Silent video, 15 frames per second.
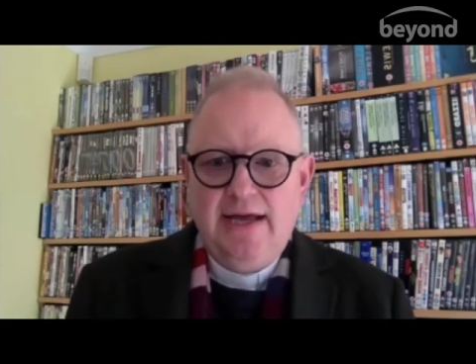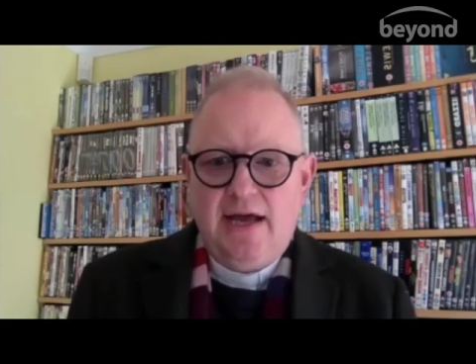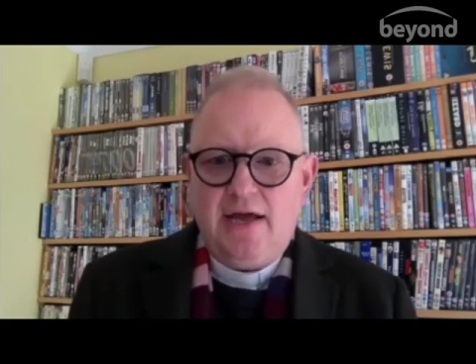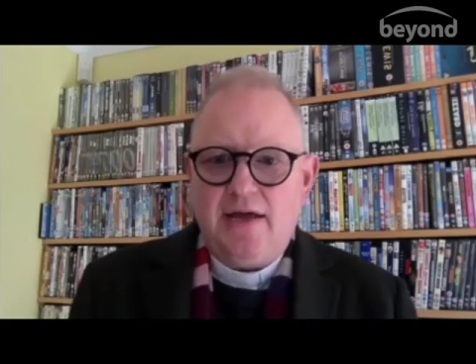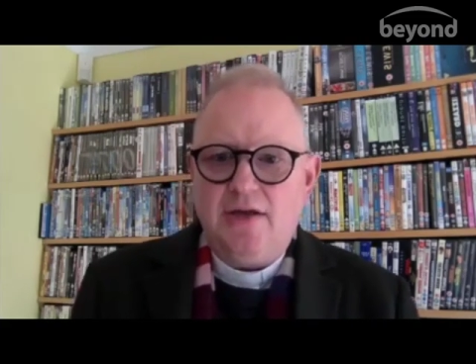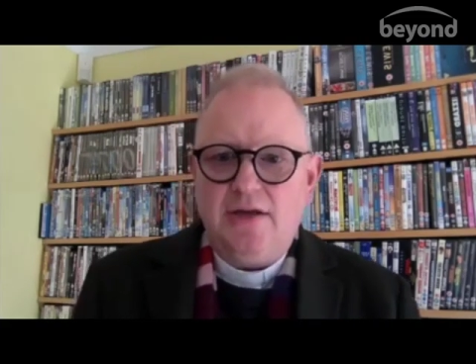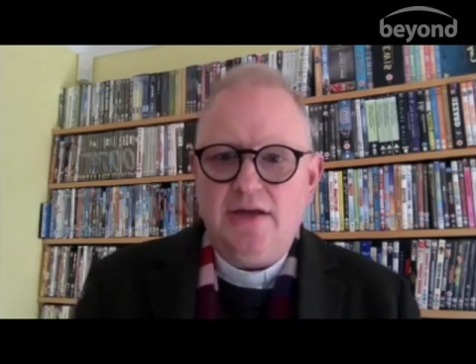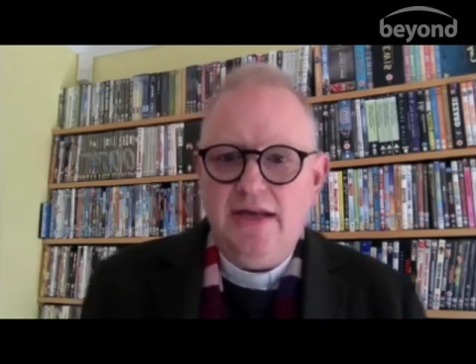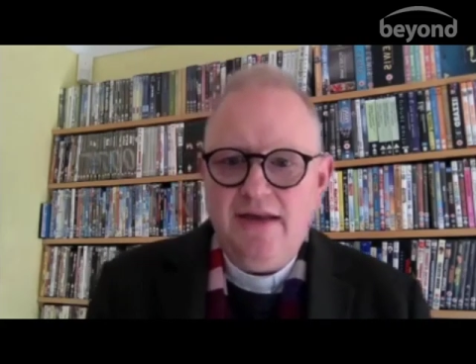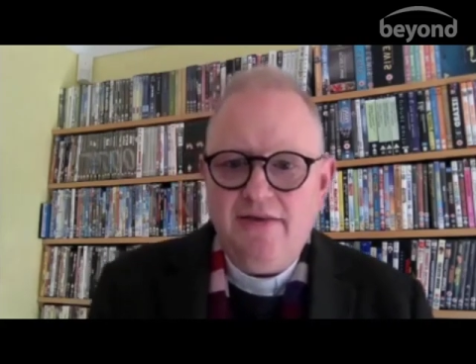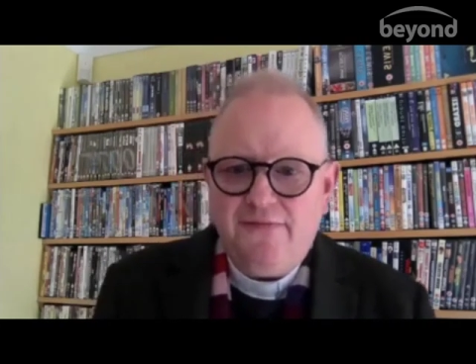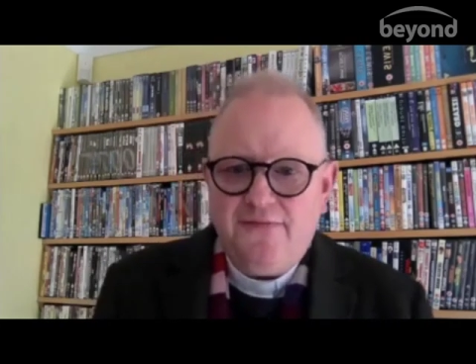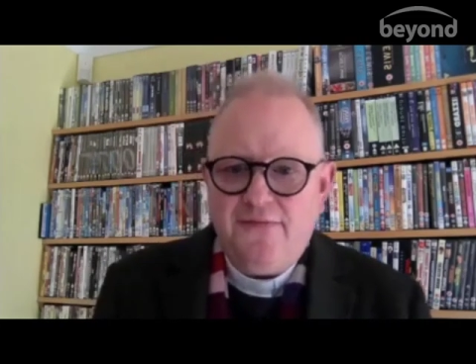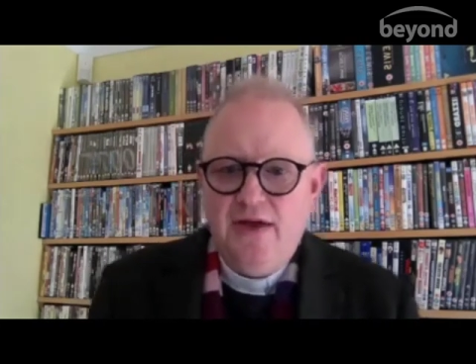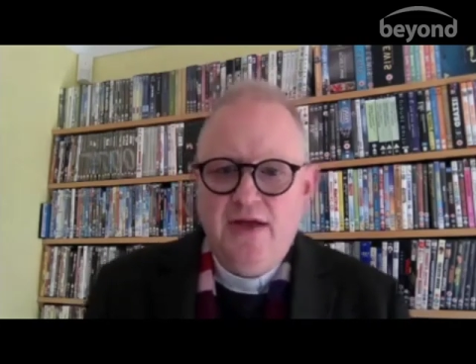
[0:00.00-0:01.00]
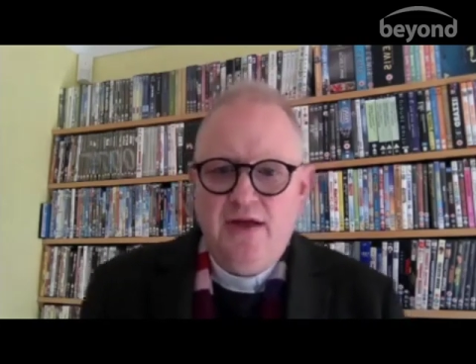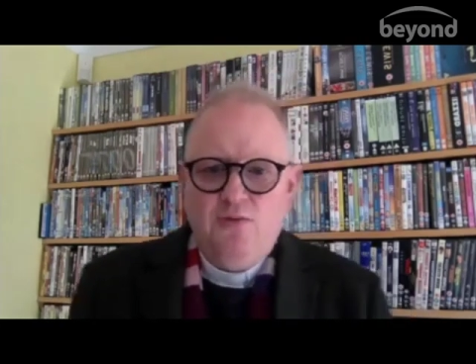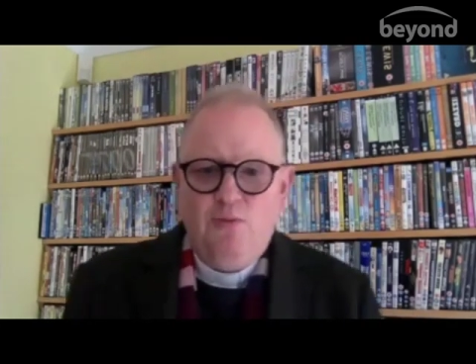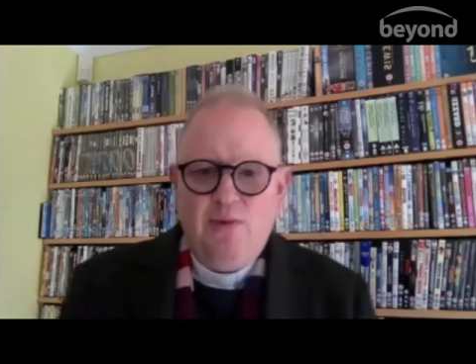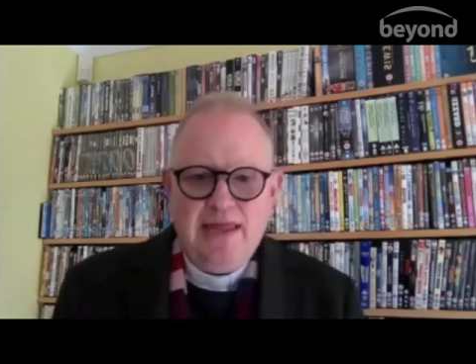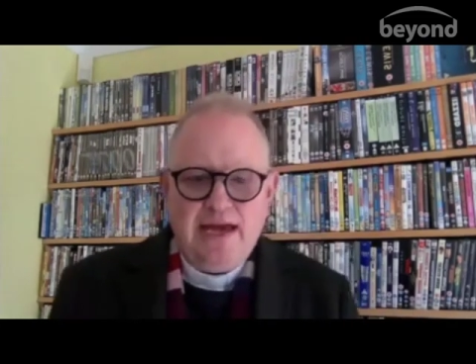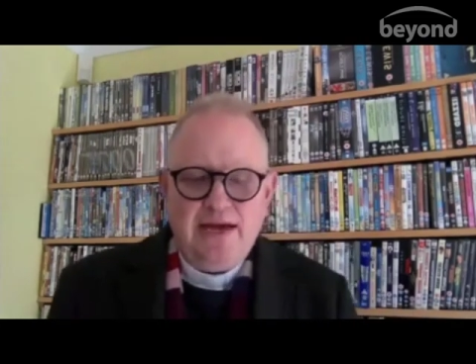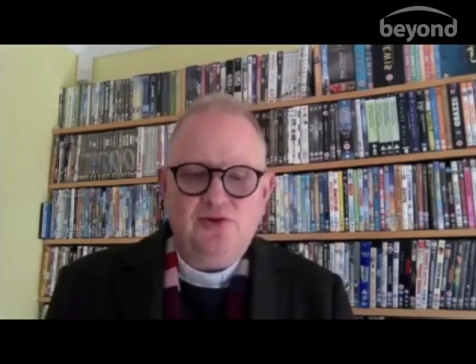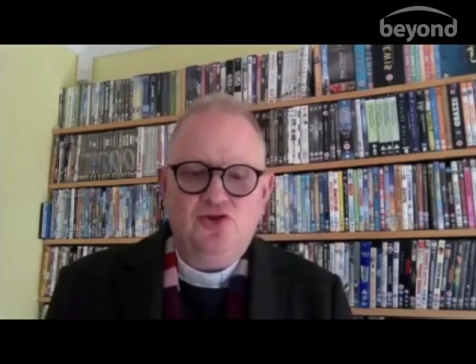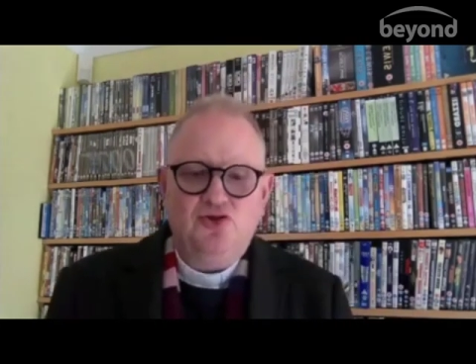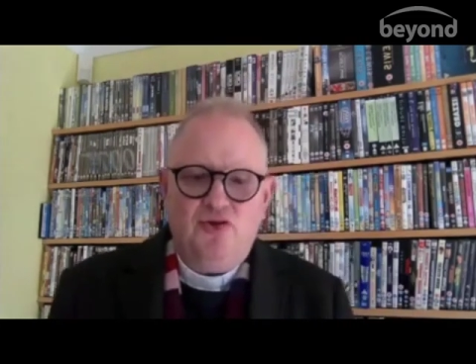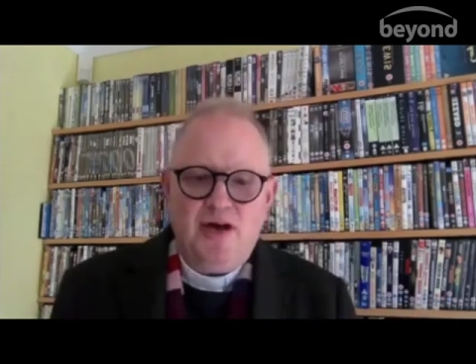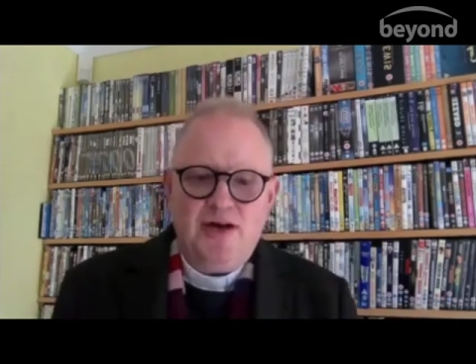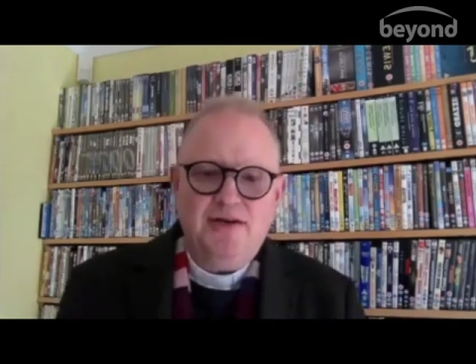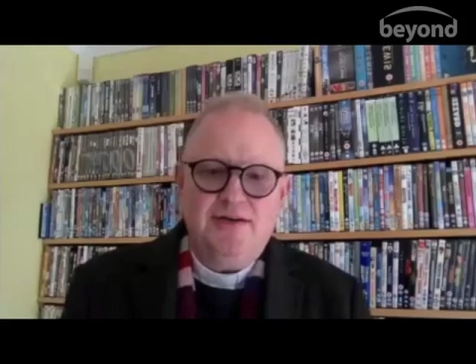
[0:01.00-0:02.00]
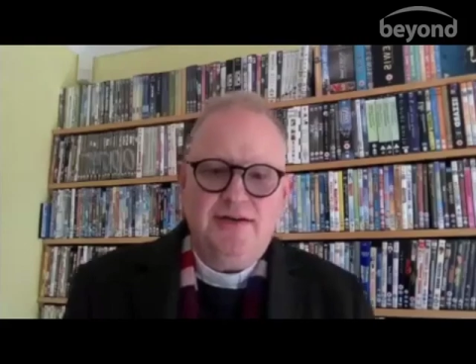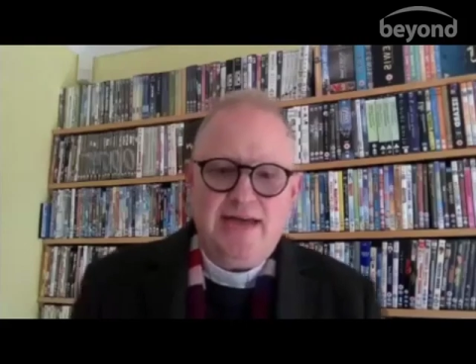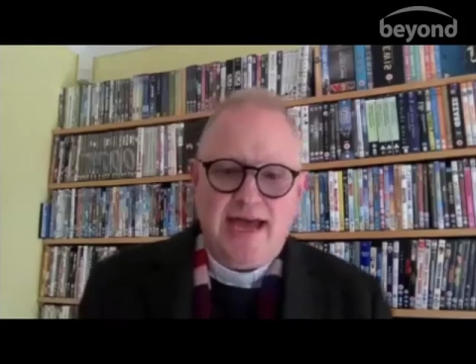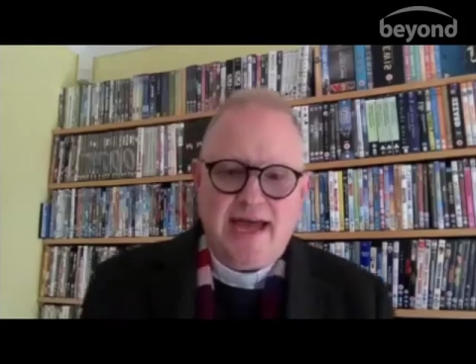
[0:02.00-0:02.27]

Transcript: I could live without drug